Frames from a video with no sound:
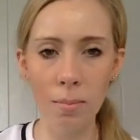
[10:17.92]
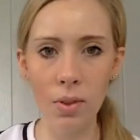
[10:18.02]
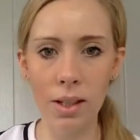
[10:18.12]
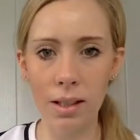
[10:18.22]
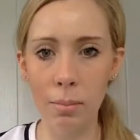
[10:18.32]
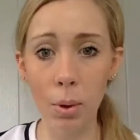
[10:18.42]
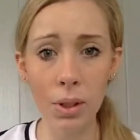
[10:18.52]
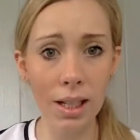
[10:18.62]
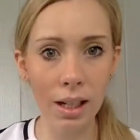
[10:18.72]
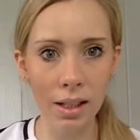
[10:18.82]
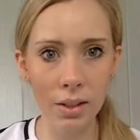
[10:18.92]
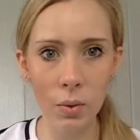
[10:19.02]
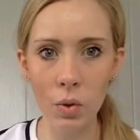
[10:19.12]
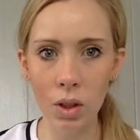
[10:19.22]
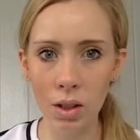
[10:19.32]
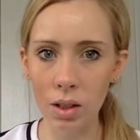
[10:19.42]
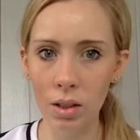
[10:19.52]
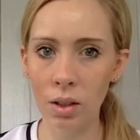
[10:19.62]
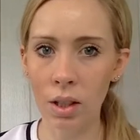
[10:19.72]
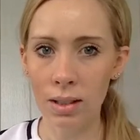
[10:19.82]
is the body cleanse, which I know
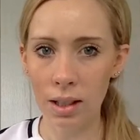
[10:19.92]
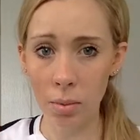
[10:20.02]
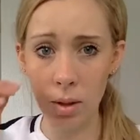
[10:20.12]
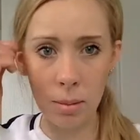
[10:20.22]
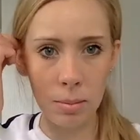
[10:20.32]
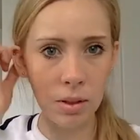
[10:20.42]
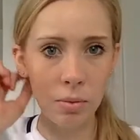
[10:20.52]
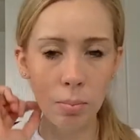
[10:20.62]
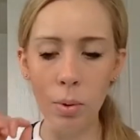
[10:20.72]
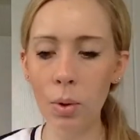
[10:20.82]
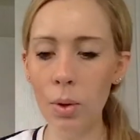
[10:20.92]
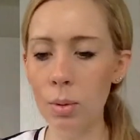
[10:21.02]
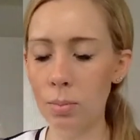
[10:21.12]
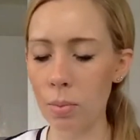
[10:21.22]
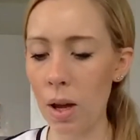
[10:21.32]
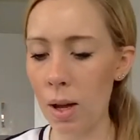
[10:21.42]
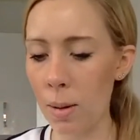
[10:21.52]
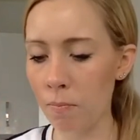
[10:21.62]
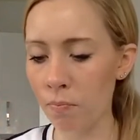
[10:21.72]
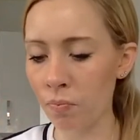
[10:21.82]
some of the members have bought,
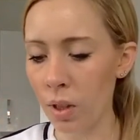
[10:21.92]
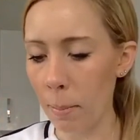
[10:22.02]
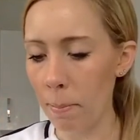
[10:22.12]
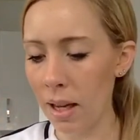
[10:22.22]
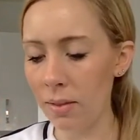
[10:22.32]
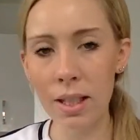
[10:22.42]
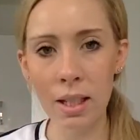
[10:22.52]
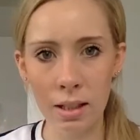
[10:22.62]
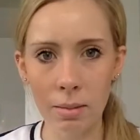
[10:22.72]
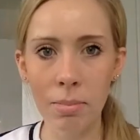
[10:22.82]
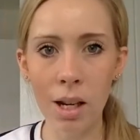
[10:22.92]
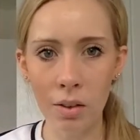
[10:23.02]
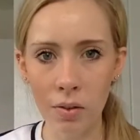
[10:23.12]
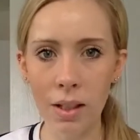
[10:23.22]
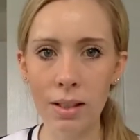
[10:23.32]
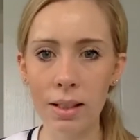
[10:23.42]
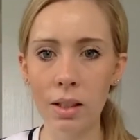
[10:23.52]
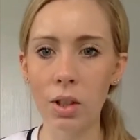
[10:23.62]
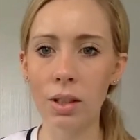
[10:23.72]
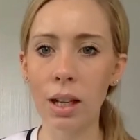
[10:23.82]
may have seen some benefits,
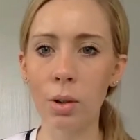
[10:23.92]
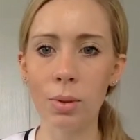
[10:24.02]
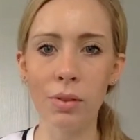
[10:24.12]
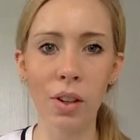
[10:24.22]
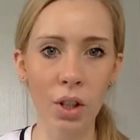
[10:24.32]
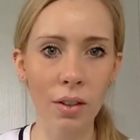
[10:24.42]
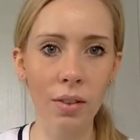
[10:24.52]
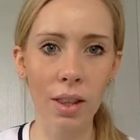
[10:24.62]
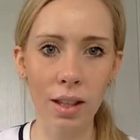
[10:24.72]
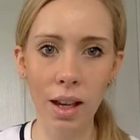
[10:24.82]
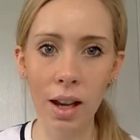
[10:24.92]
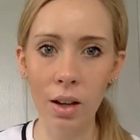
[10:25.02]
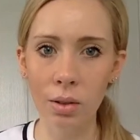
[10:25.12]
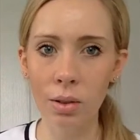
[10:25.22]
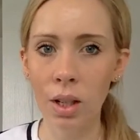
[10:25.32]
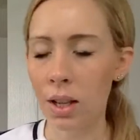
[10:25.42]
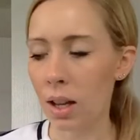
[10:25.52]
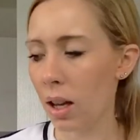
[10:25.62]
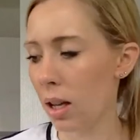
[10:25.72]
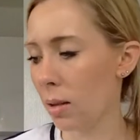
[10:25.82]
just helps flush everything out,
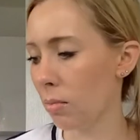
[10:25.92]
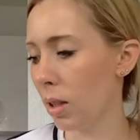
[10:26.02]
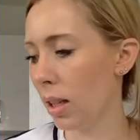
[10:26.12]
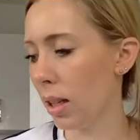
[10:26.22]
and